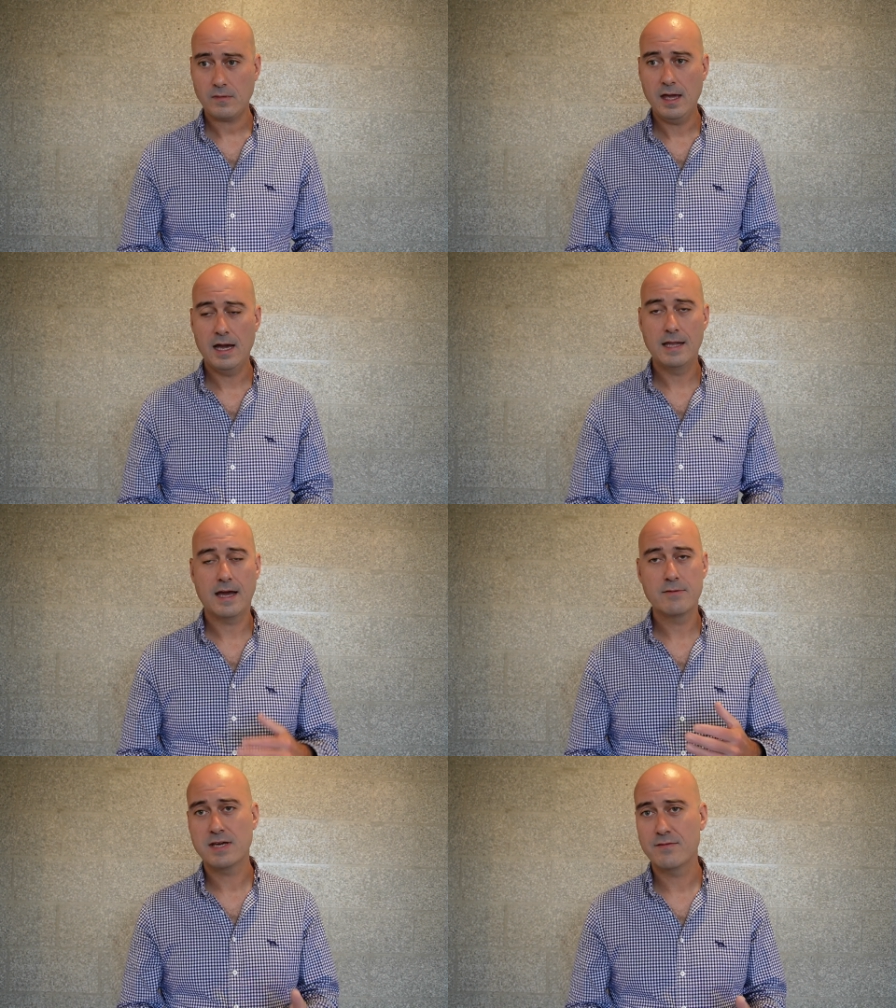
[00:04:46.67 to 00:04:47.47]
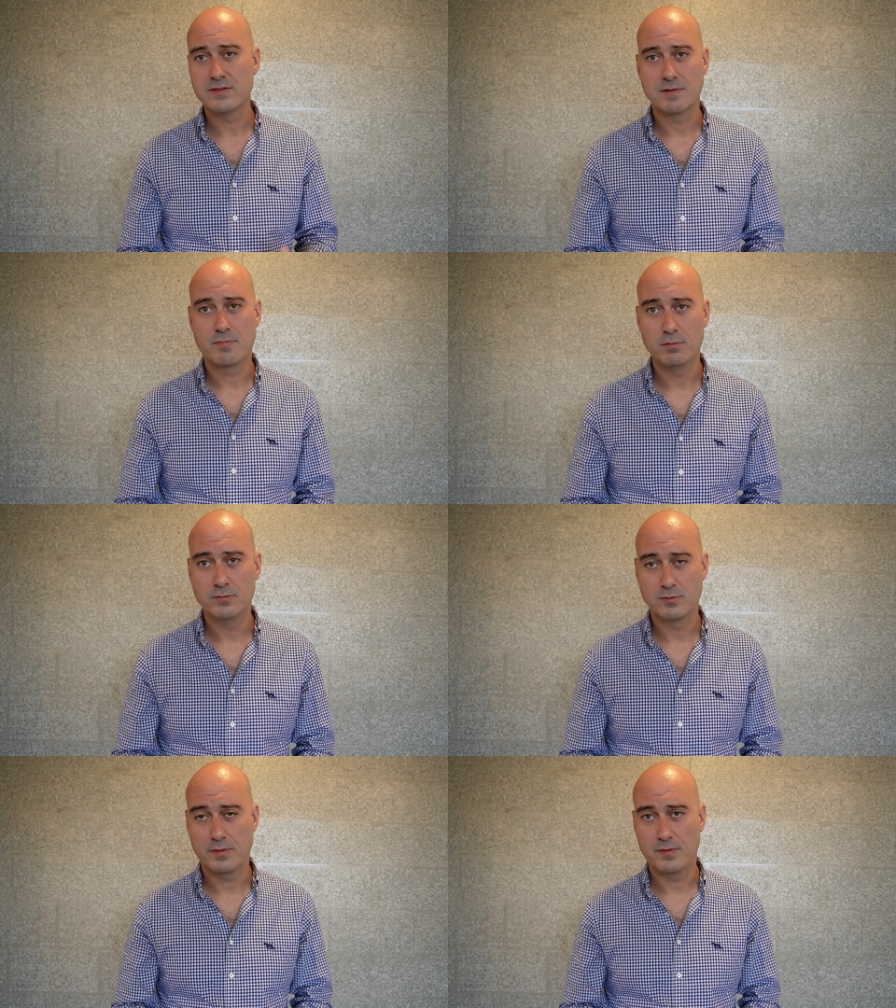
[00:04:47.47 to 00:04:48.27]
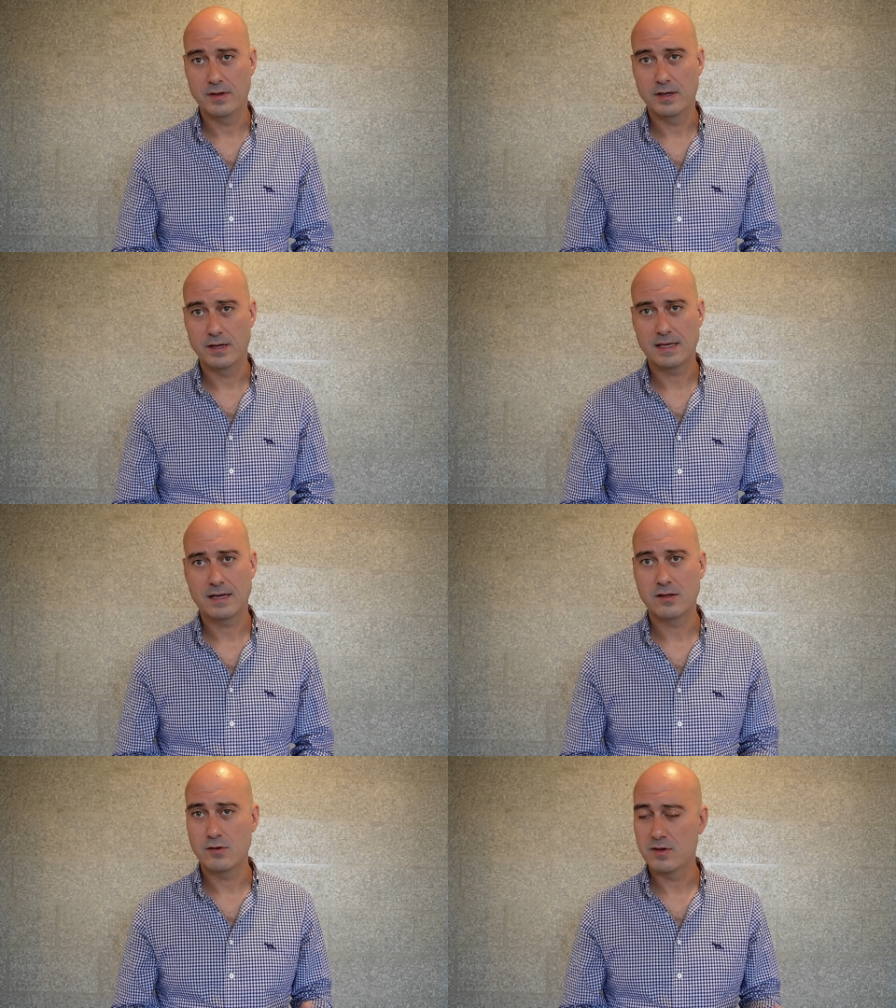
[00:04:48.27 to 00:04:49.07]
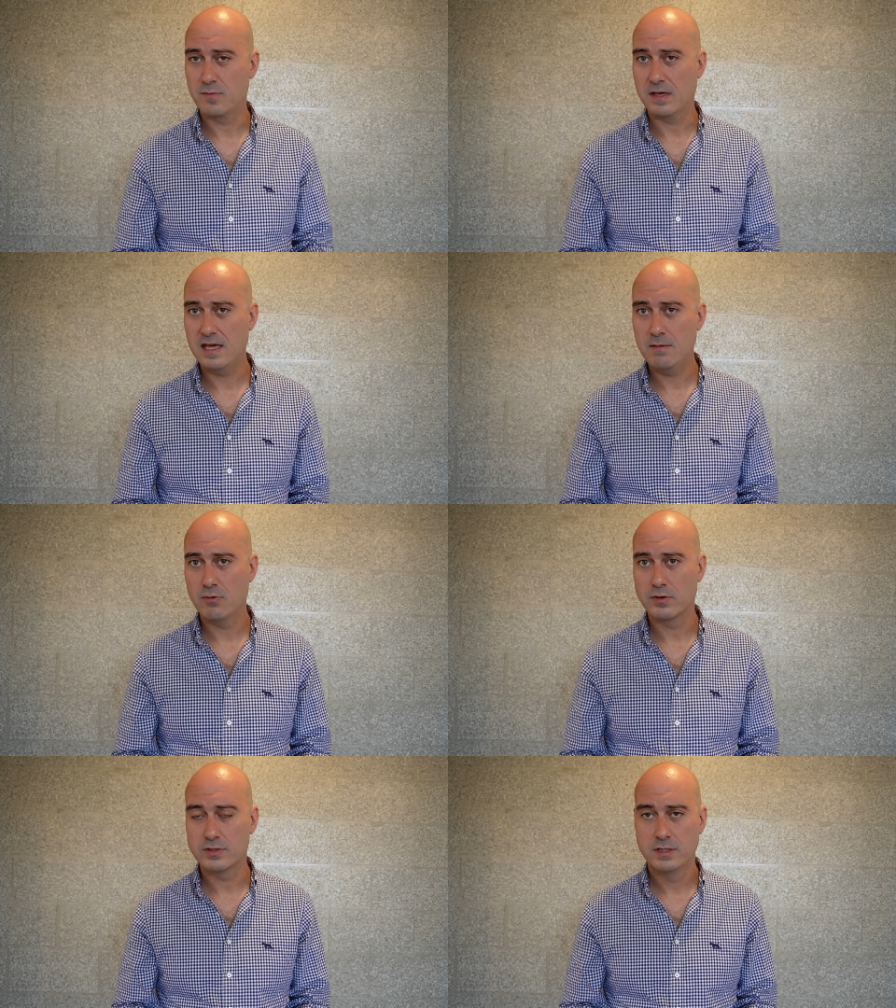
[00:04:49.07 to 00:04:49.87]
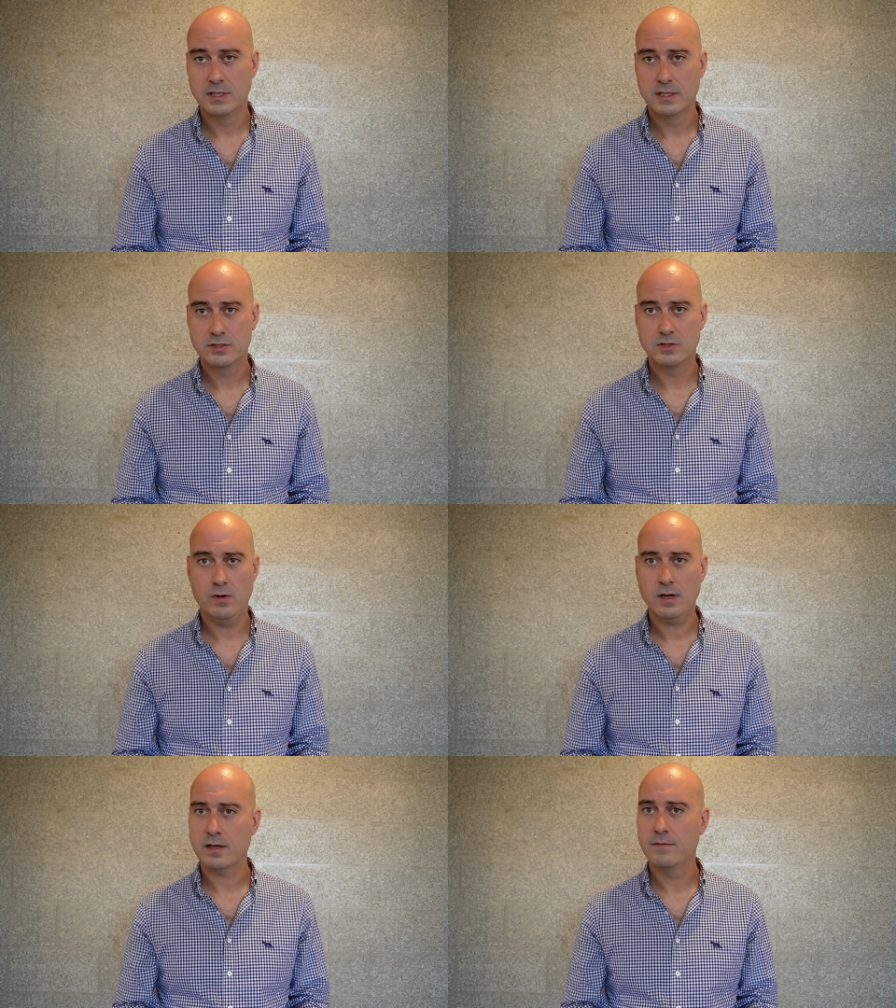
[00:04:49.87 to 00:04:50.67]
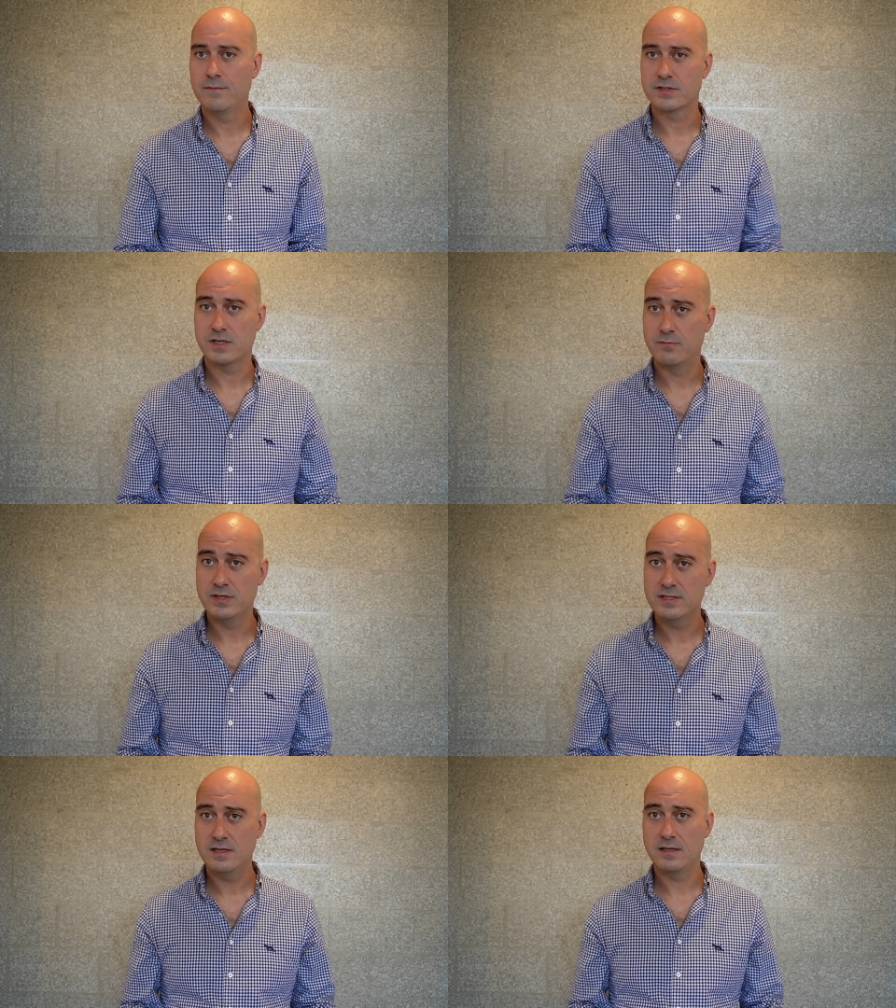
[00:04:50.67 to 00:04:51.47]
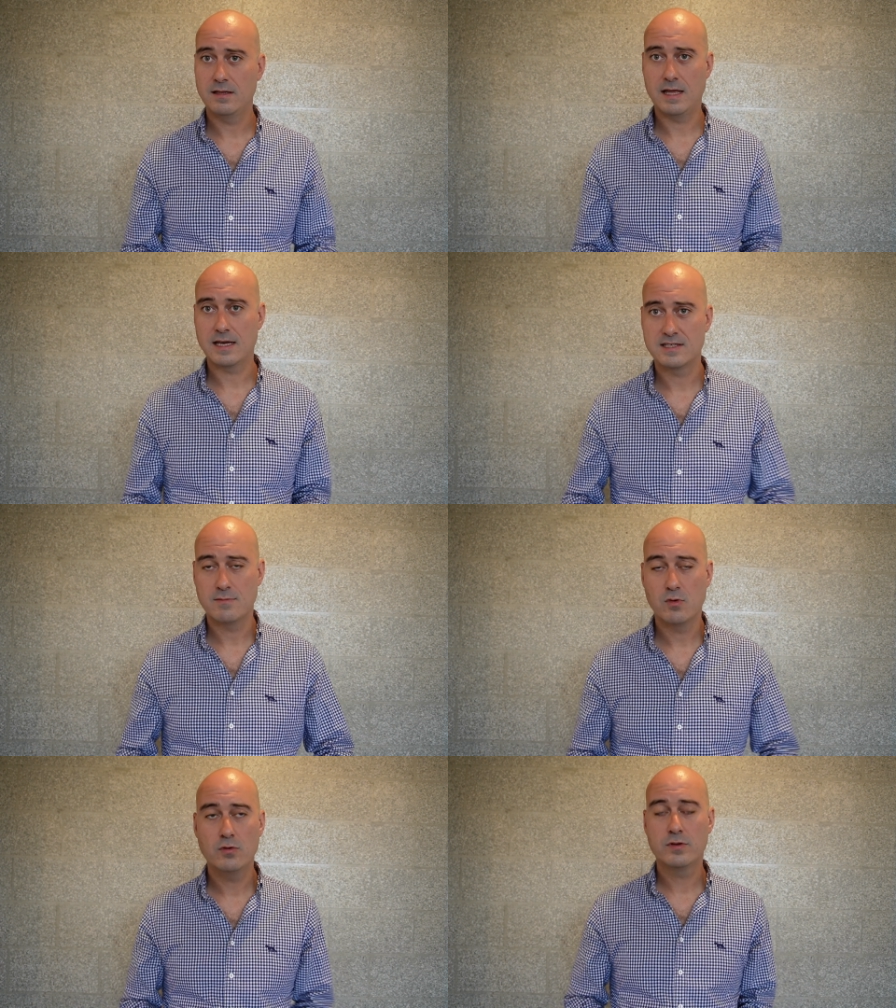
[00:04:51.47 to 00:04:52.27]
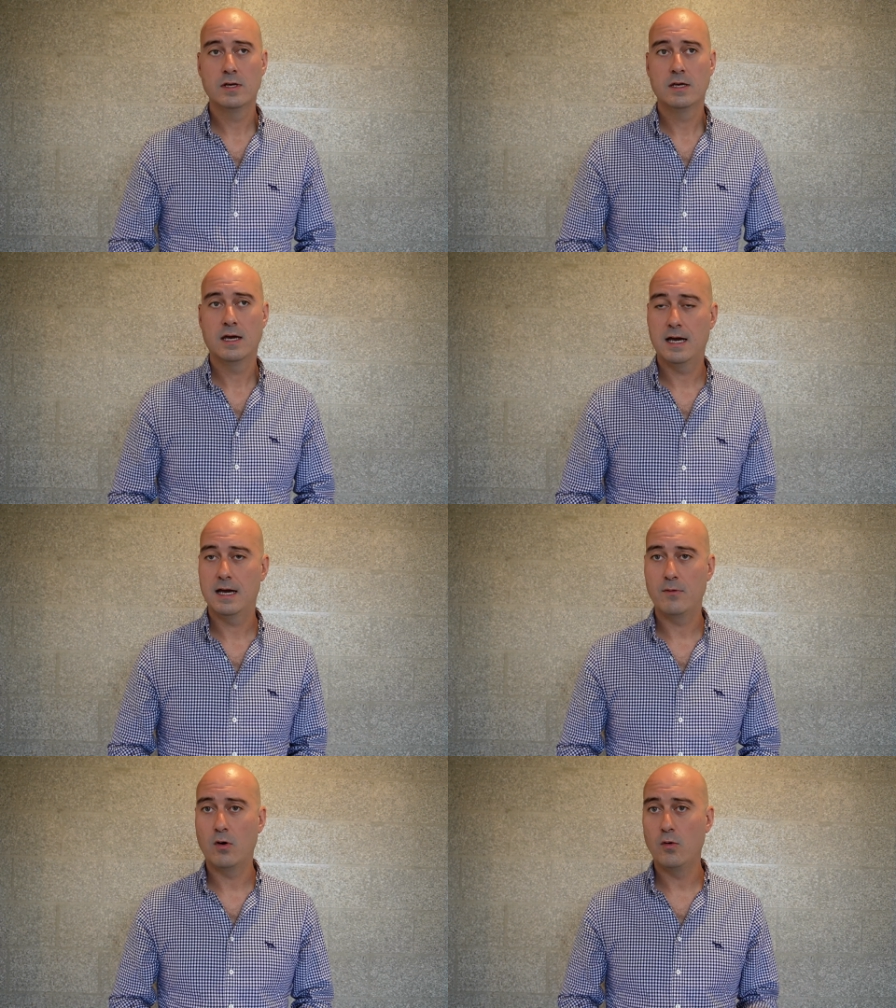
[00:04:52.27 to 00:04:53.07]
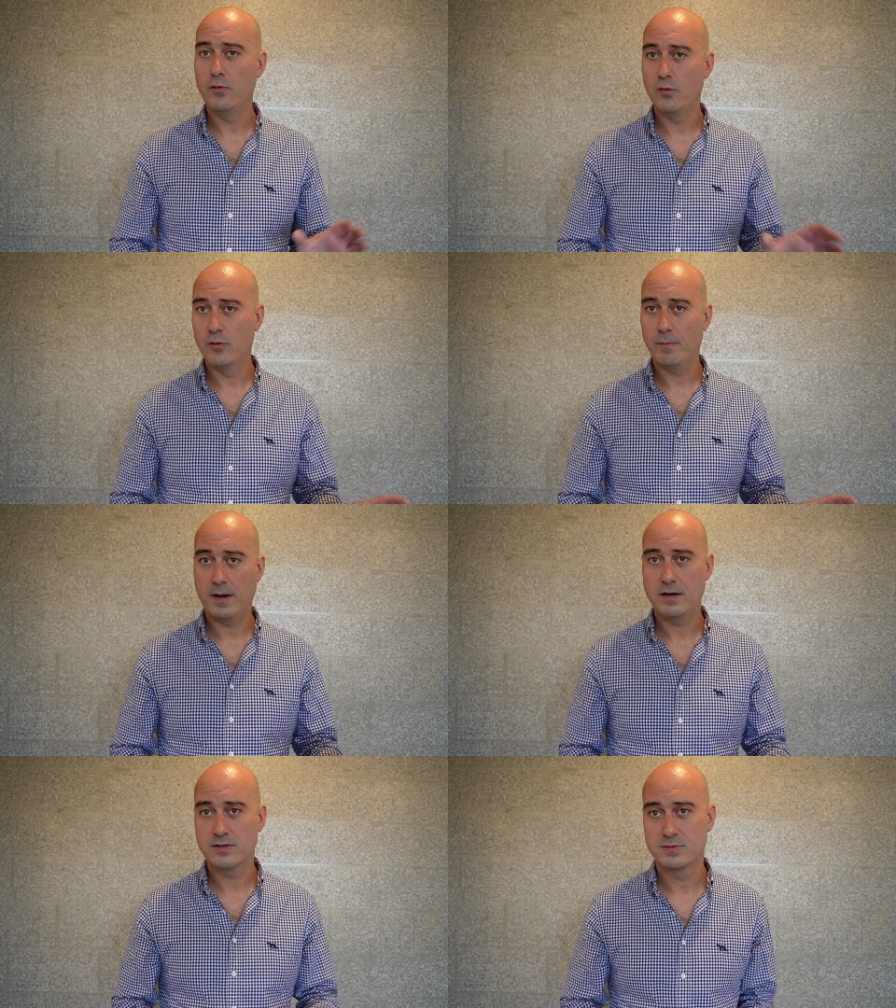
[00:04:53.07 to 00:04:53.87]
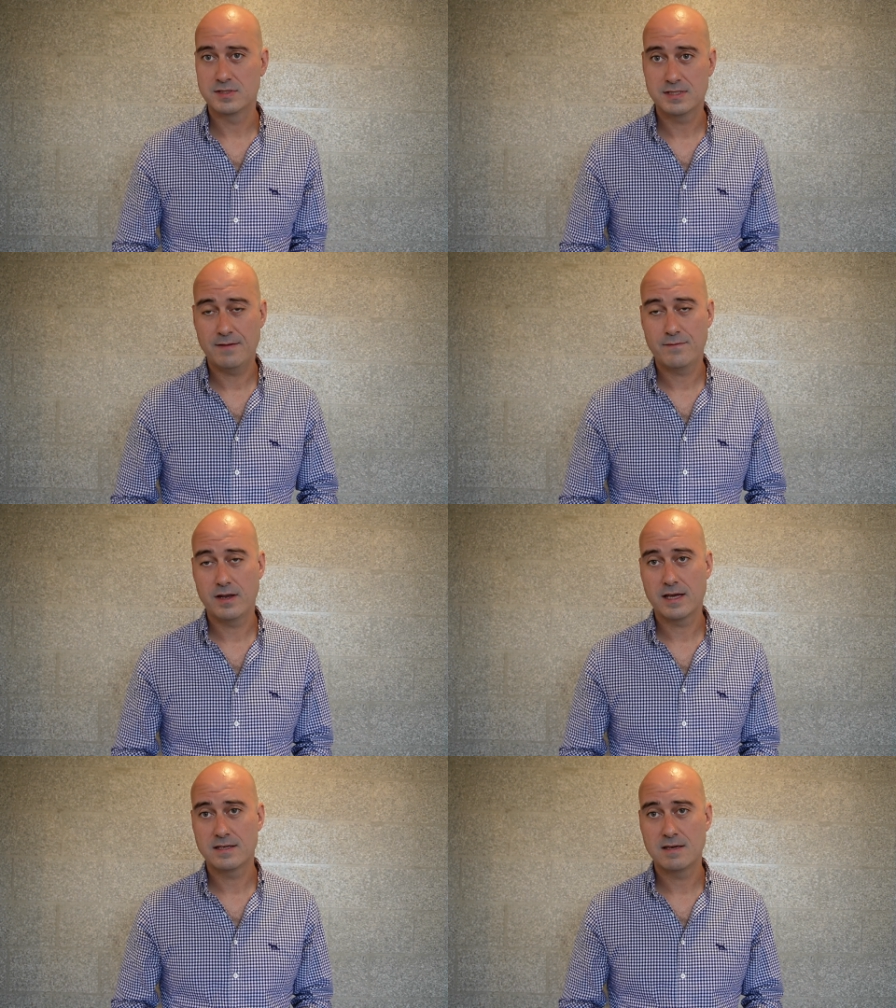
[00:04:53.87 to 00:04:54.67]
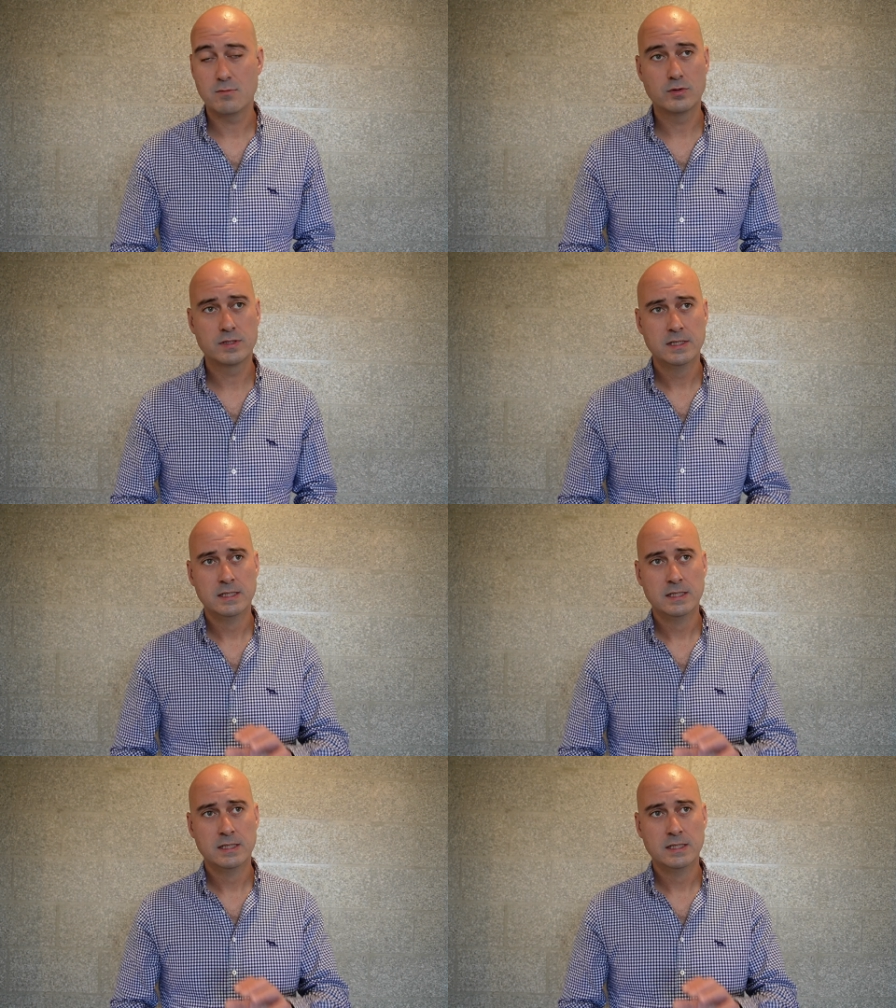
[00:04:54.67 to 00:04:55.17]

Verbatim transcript: and I was having some problems with the getting the USB keyboard to work for some reason in legacy mode uh, although the BIOS was set for legacy mode